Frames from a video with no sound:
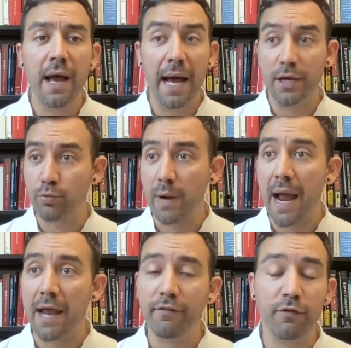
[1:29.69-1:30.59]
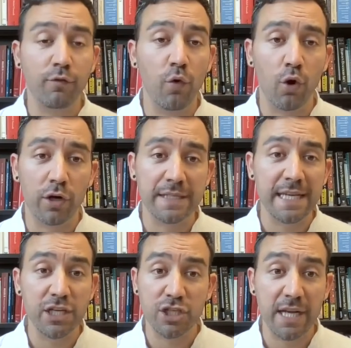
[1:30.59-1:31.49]
a drive for
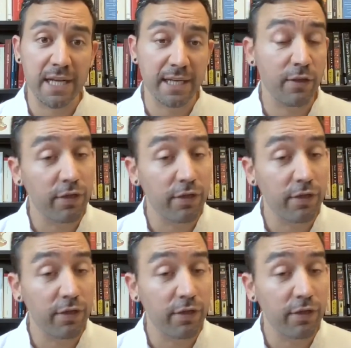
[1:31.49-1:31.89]
satiating